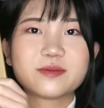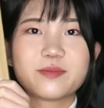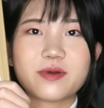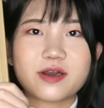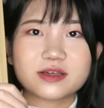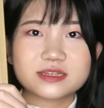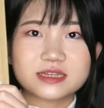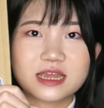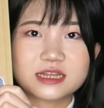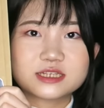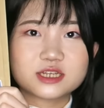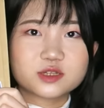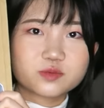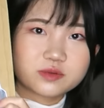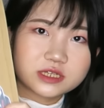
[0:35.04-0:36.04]
a box. I
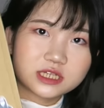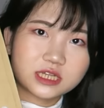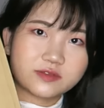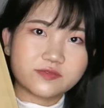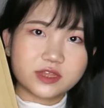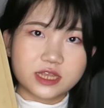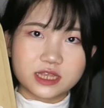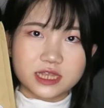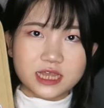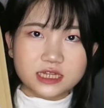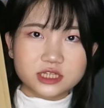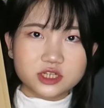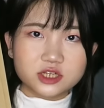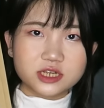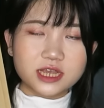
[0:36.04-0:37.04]
just received it
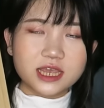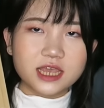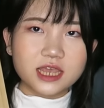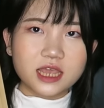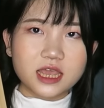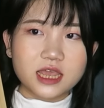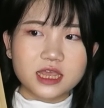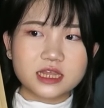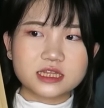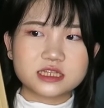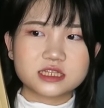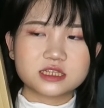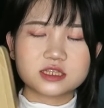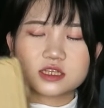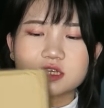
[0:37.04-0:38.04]
yesterday. It
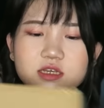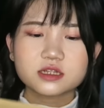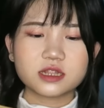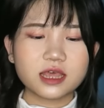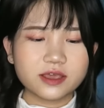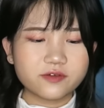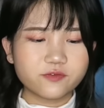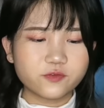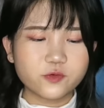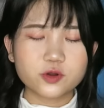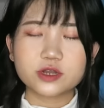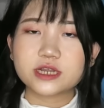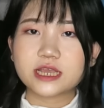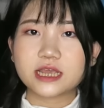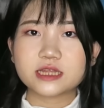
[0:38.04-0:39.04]
took like
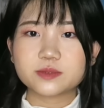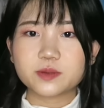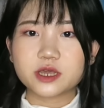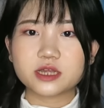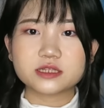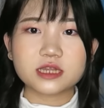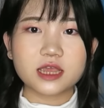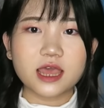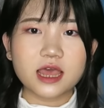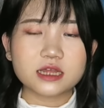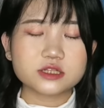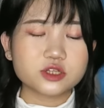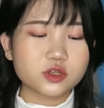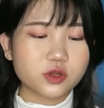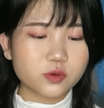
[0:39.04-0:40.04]
4 days because I
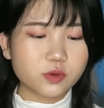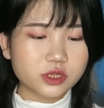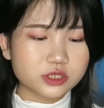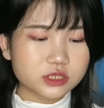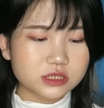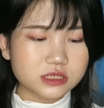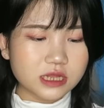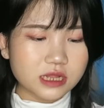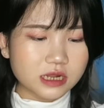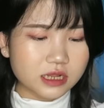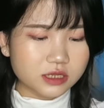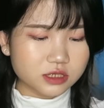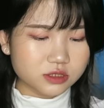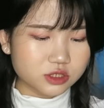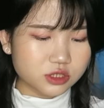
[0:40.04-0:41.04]
asked her when she sent
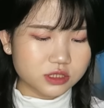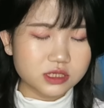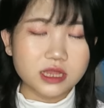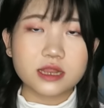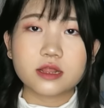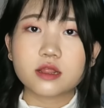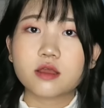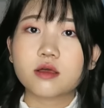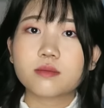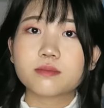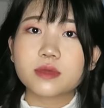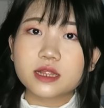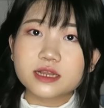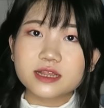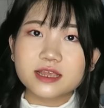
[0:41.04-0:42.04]
it, and she sent it on
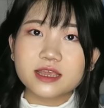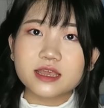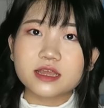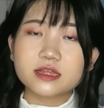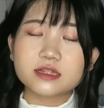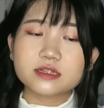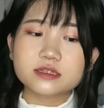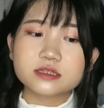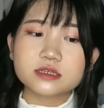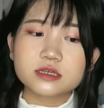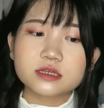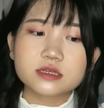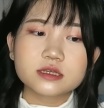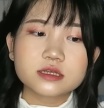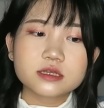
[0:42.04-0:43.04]
Monday, and
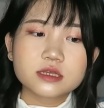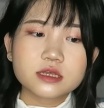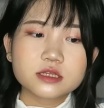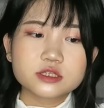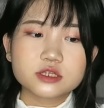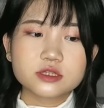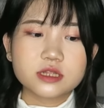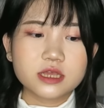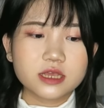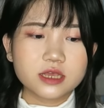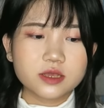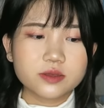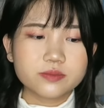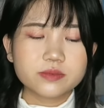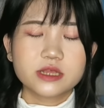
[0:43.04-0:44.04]

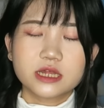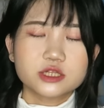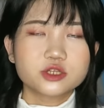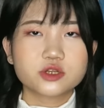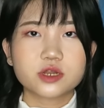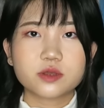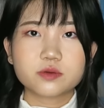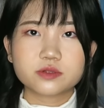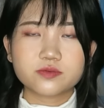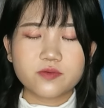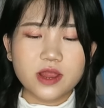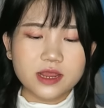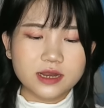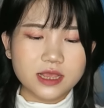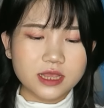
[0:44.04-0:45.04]
yesterday was
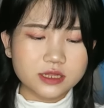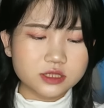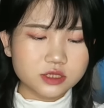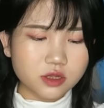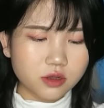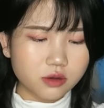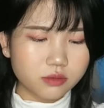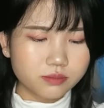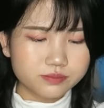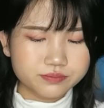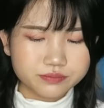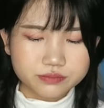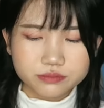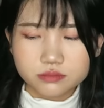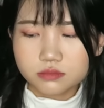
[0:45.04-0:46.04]
Friday, so
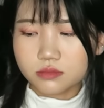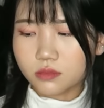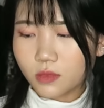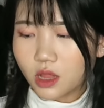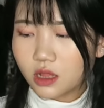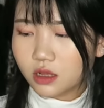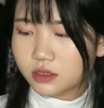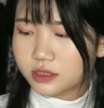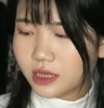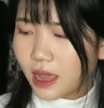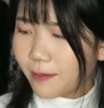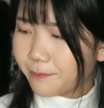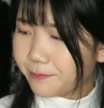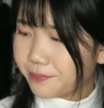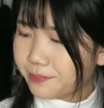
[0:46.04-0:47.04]
yeah.